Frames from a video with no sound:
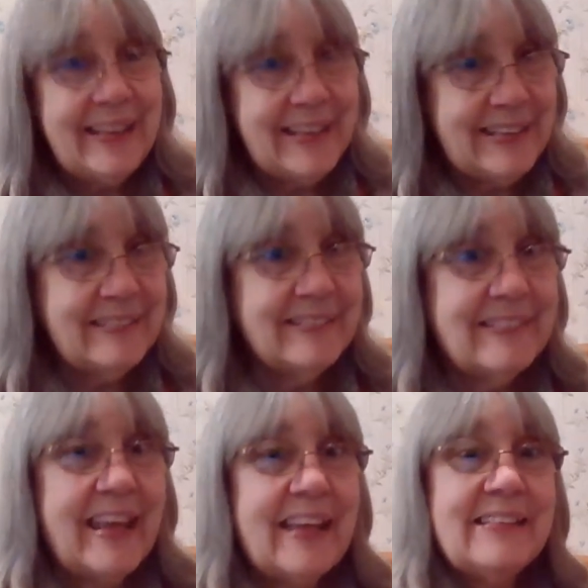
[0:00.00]
he
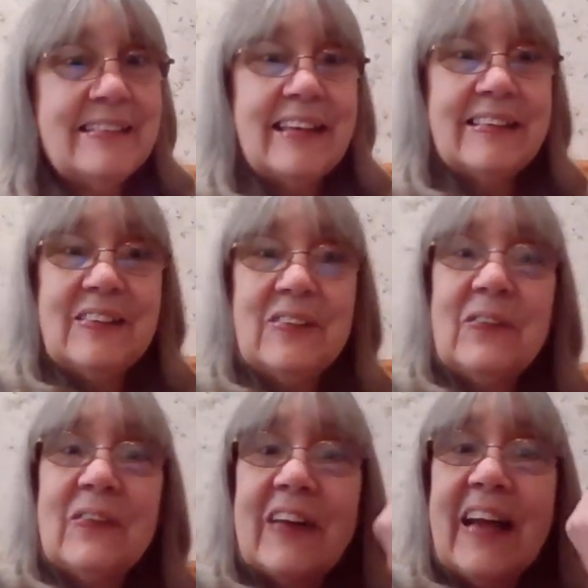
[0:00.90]
stands at the
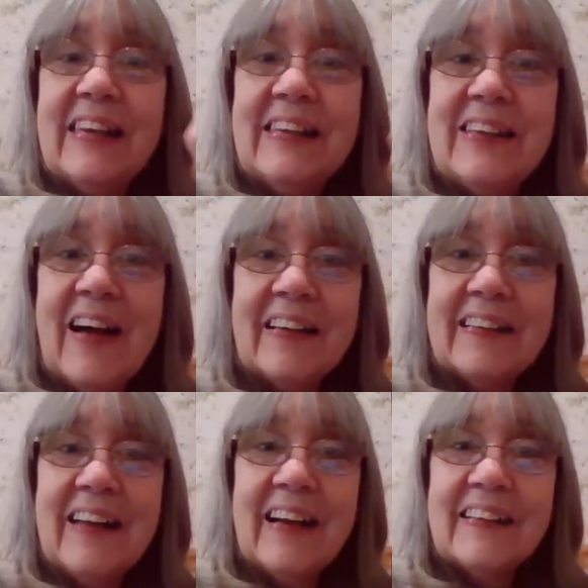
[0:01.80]
door and knock,
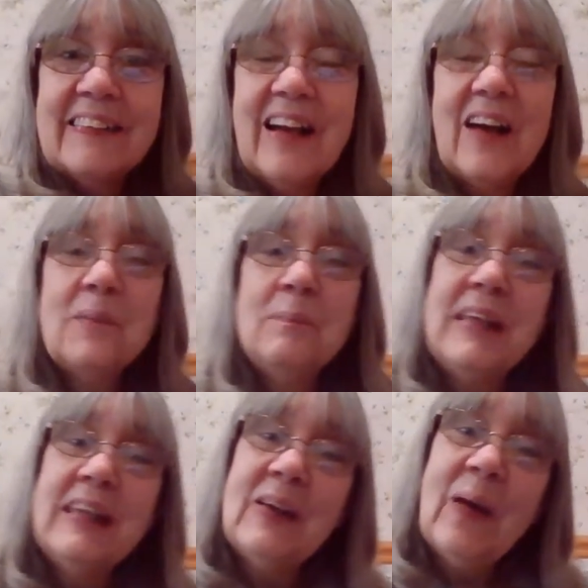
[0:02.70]
knock, knock.
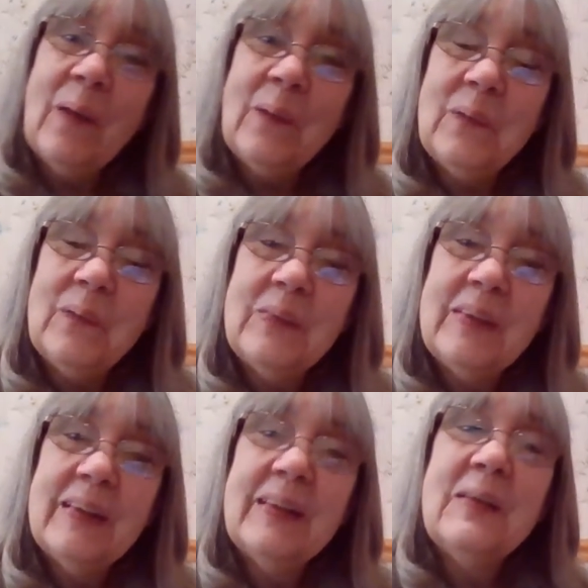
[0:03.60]
Behold,
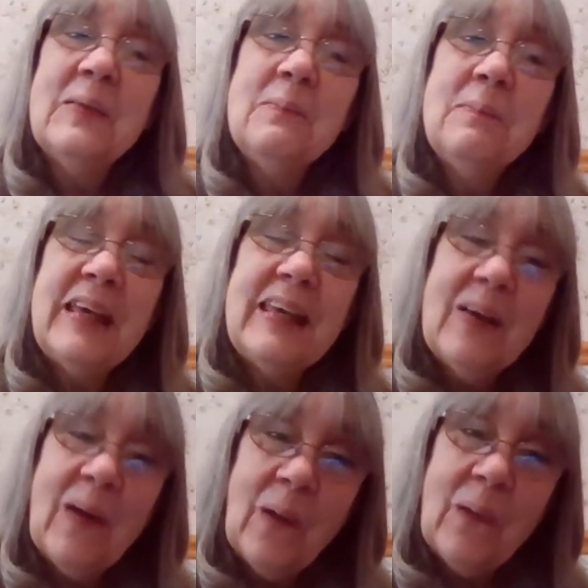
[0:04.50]

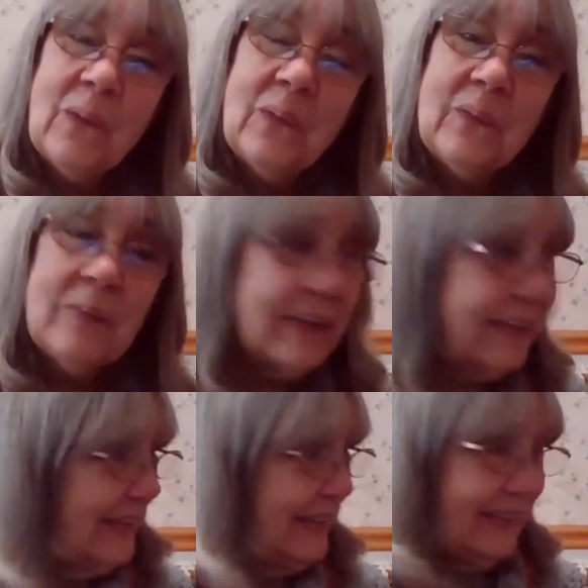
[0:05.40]
behold,
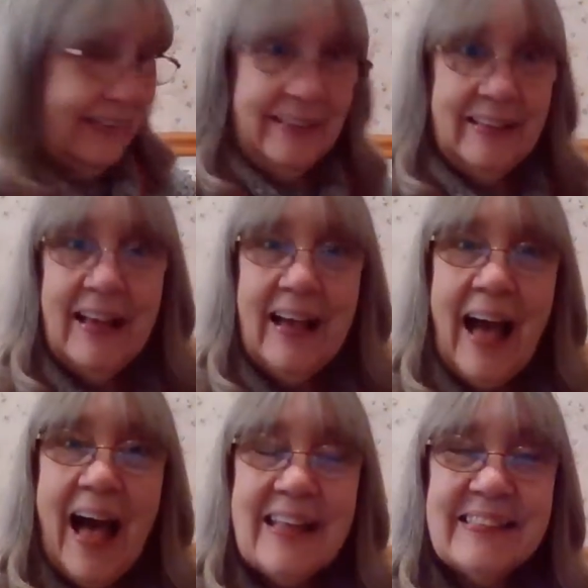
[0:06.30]

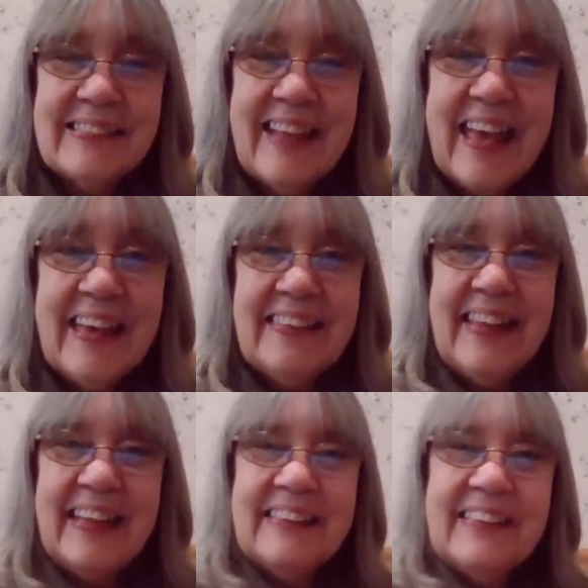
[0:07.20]
I
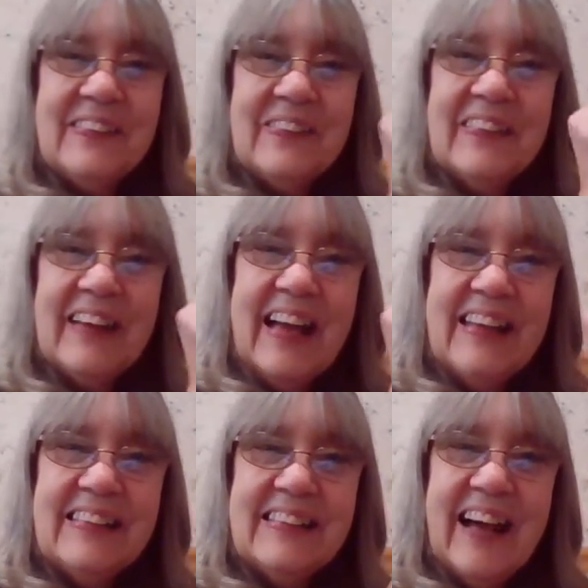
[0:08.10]
stand at the door
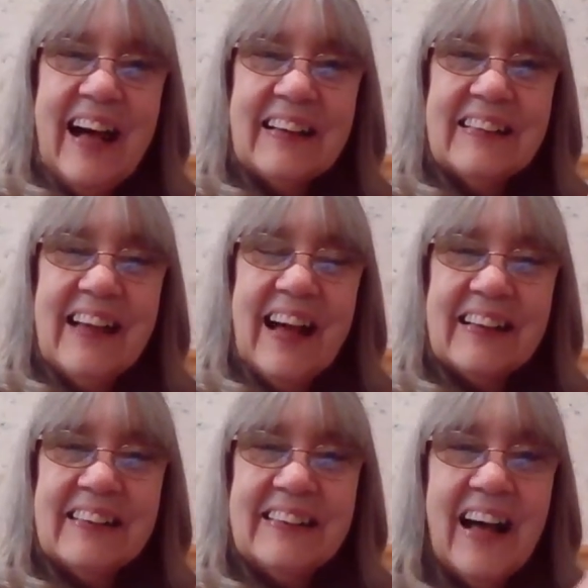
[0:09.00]
and knock,
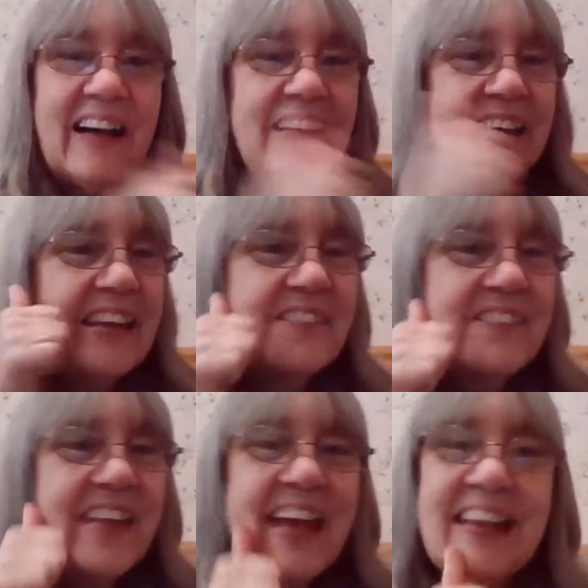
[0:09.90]
knock, knock. If
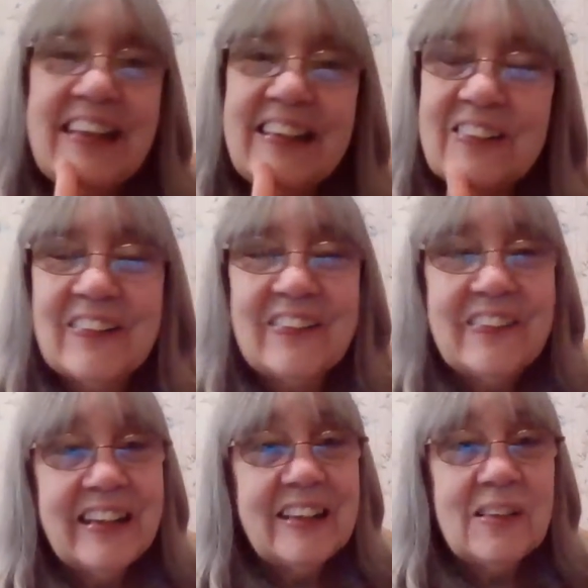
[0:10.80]
any girl
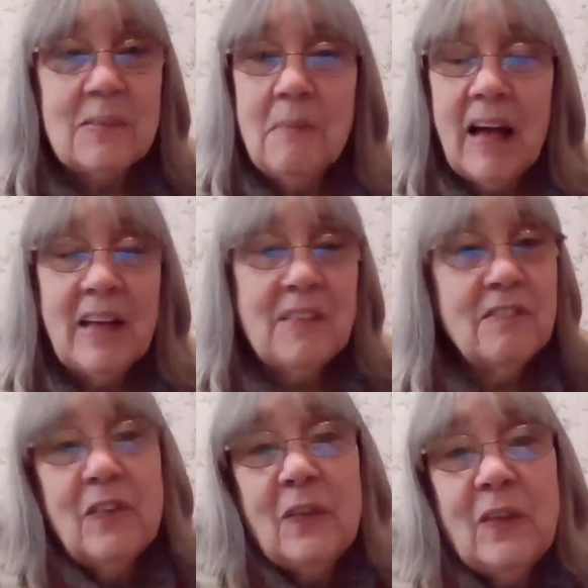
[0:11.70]
hear my
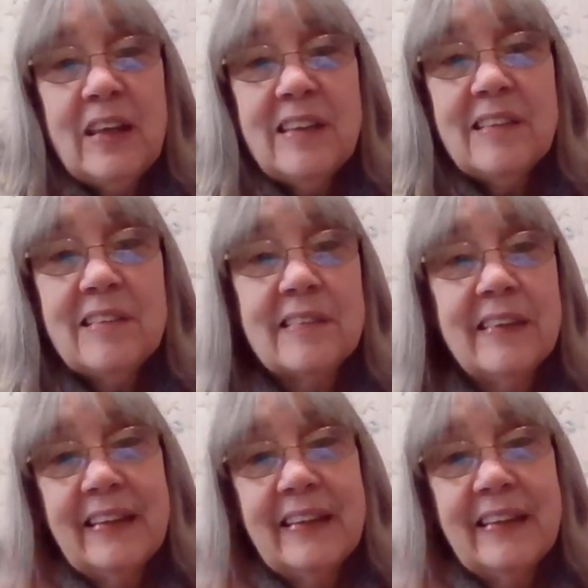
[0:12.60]
voice,